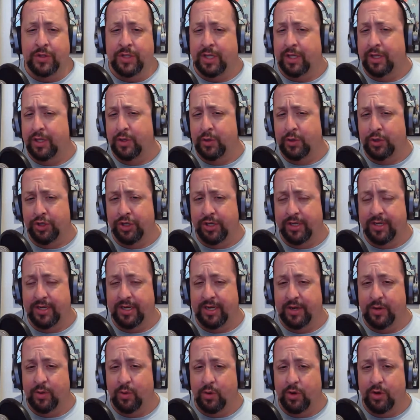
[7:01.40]
illusion
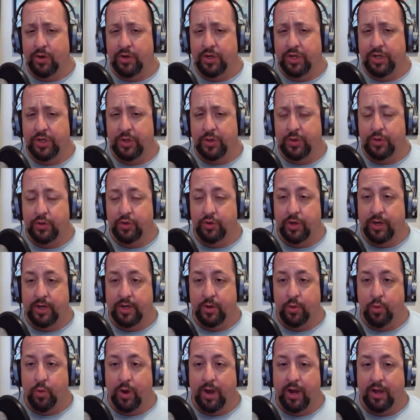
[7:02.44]
in order to
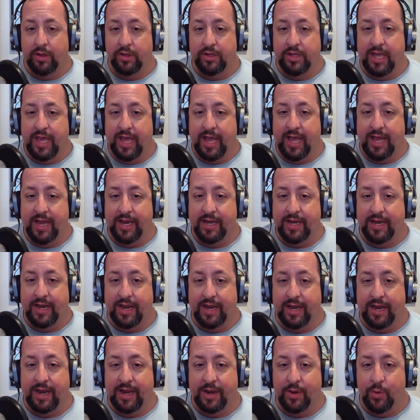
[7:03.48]
trick Wildcat,
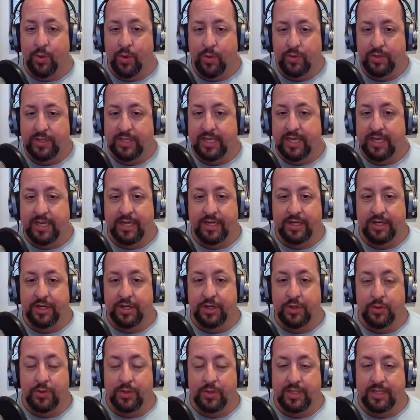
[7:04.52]
and then what was he going to
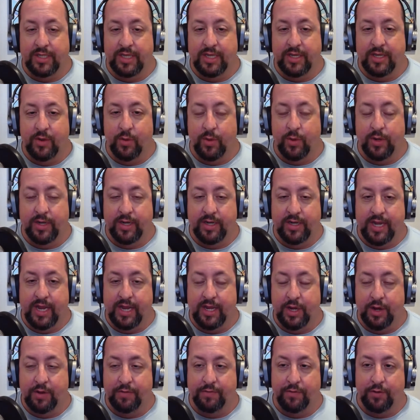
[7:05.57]
do? Was he going to
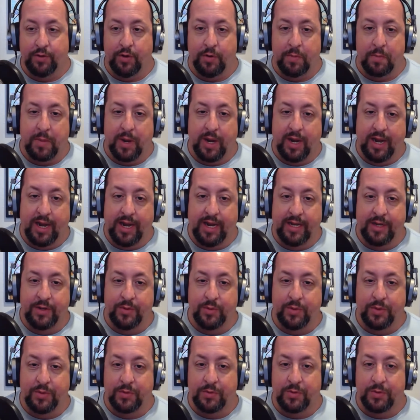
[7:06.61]
take over her
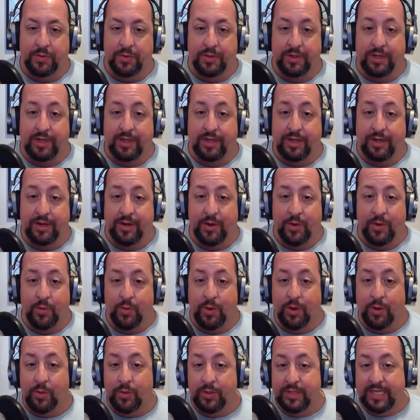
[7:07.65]
mind?
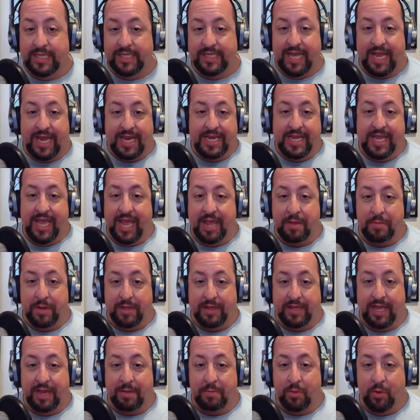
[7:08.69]
What was his end game at
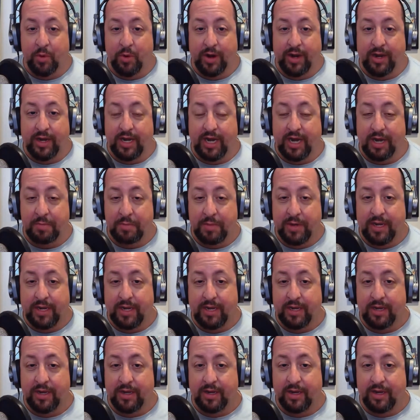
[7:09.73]
that point? I
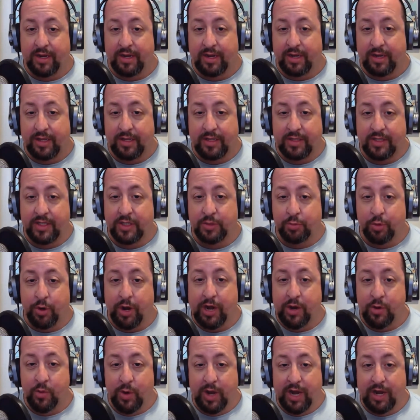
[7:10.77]
mean, this is
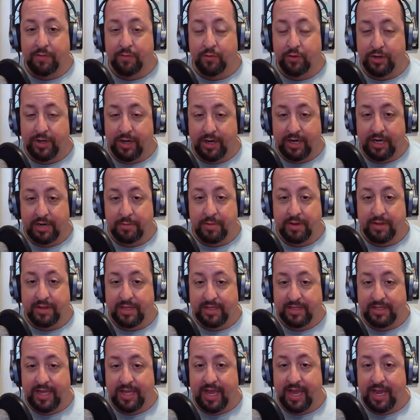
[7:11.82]
Brainwave. We're talking about
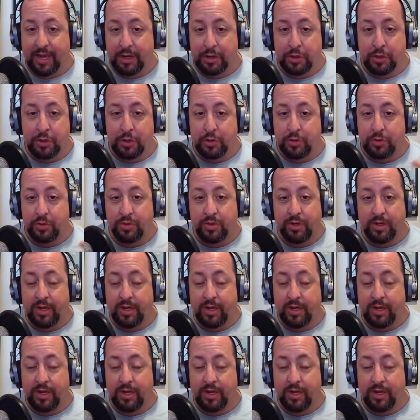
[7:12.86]
this guy who